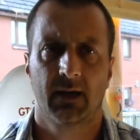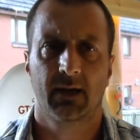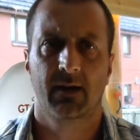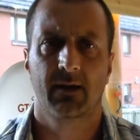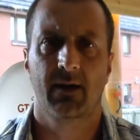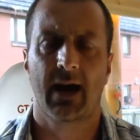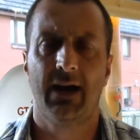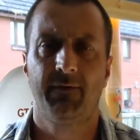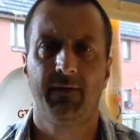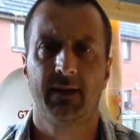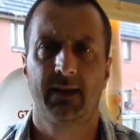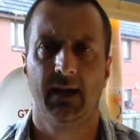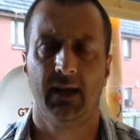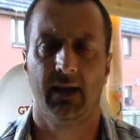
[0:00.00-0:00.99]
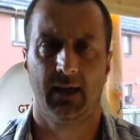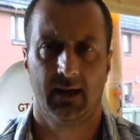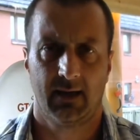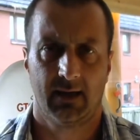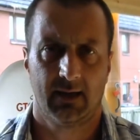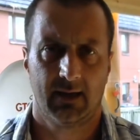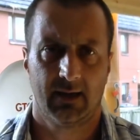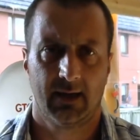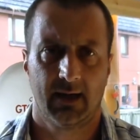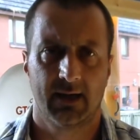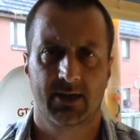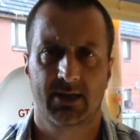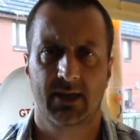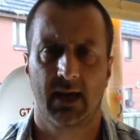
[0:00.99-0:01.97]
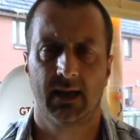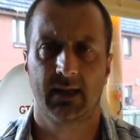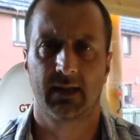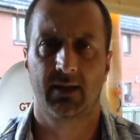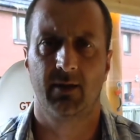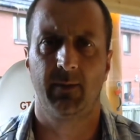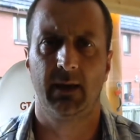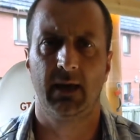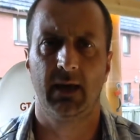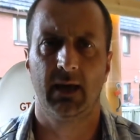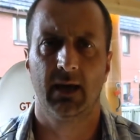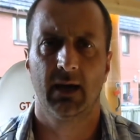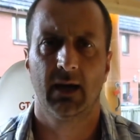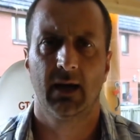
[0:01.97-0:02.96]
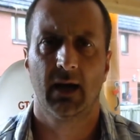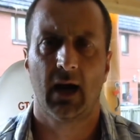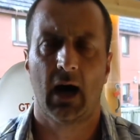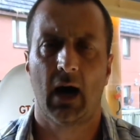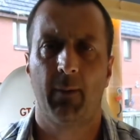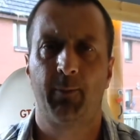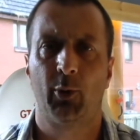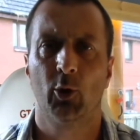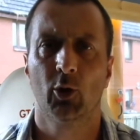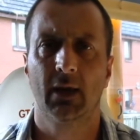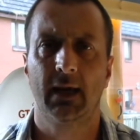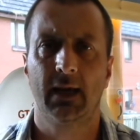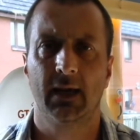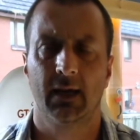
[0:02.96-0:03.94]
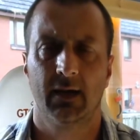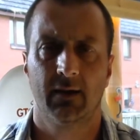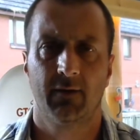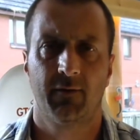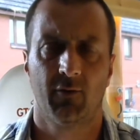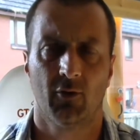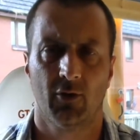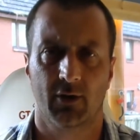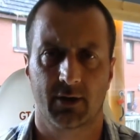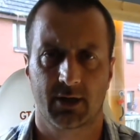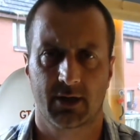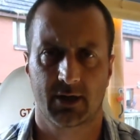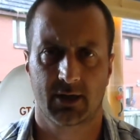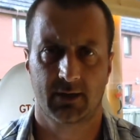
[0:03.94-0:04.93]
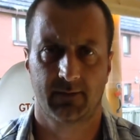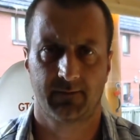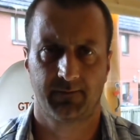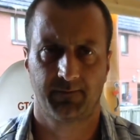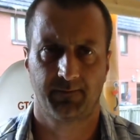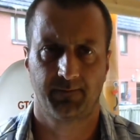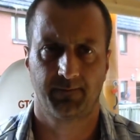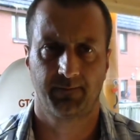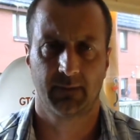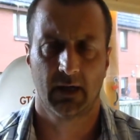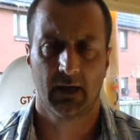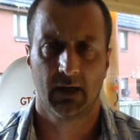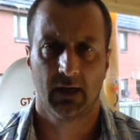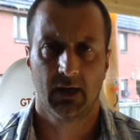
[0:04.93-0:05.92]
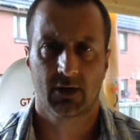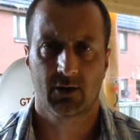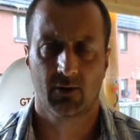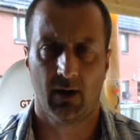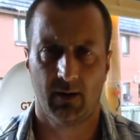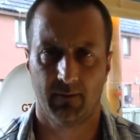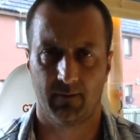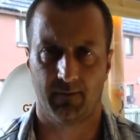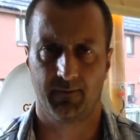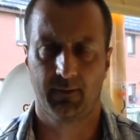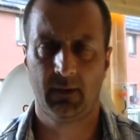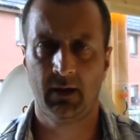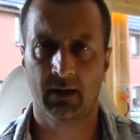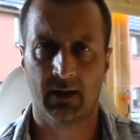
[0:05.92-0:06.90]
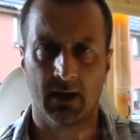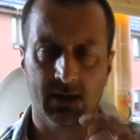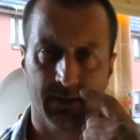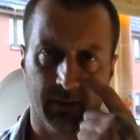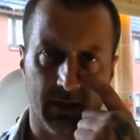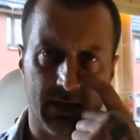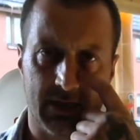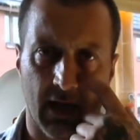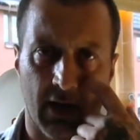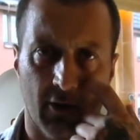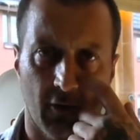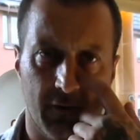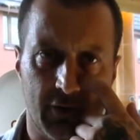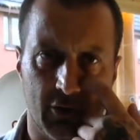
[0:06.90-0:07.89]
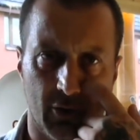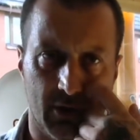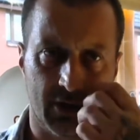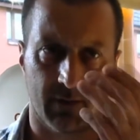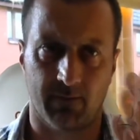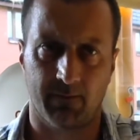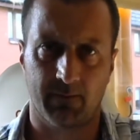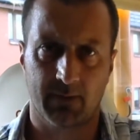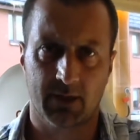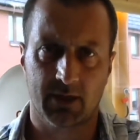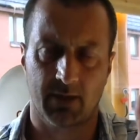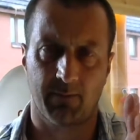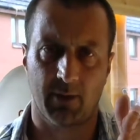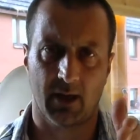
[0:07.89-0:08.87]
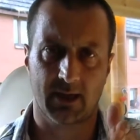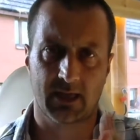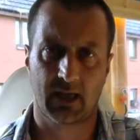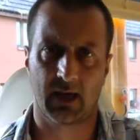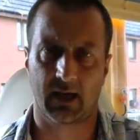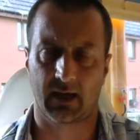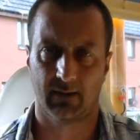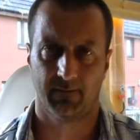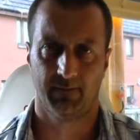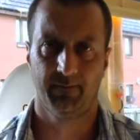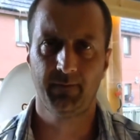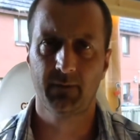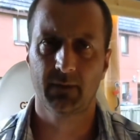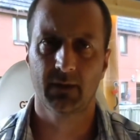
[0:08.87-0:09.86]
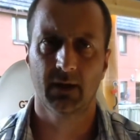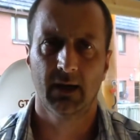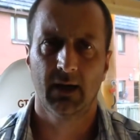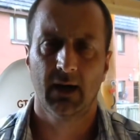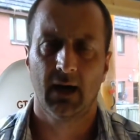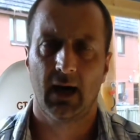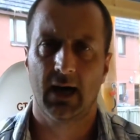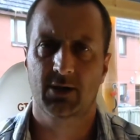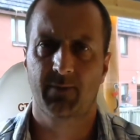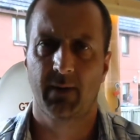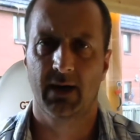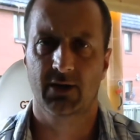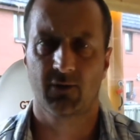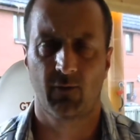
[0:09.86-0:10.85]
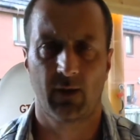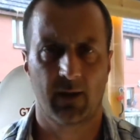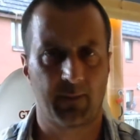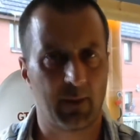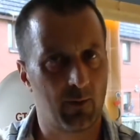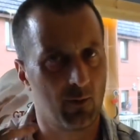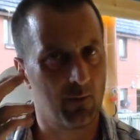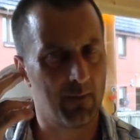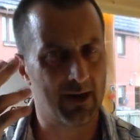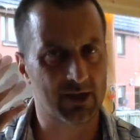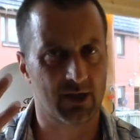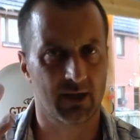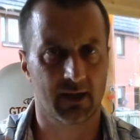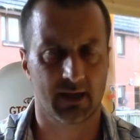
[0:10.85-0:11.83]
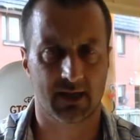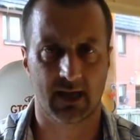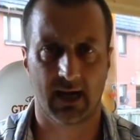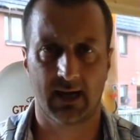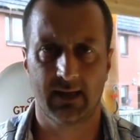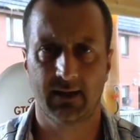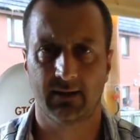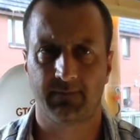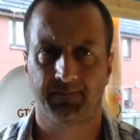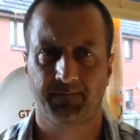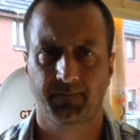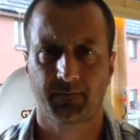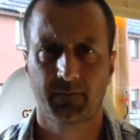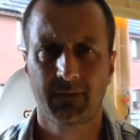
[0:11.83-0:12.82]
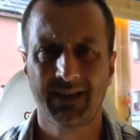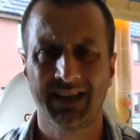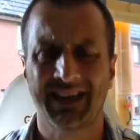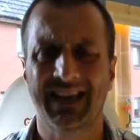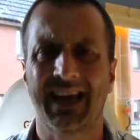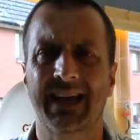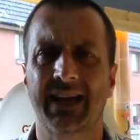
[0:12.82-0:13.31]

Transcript: Gravity is said to be a pulling force. So what I'm going to do is I'm going to start off showing some simplistic aspects of where people misunderstand and get